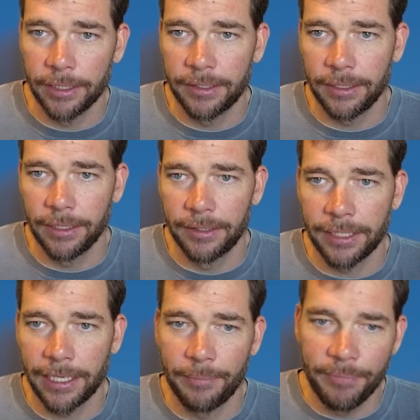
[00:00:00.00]
It's
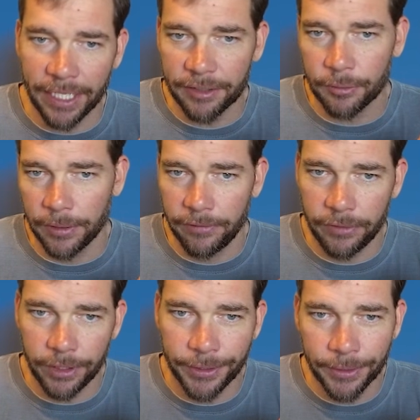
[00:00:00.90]
got a mixed
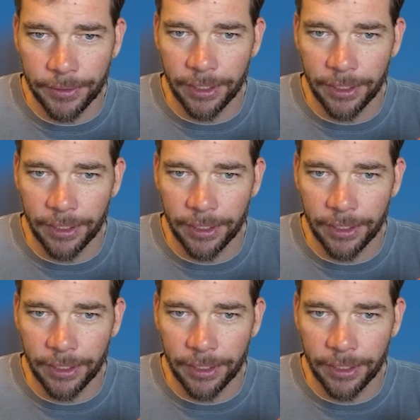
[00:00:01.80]
review.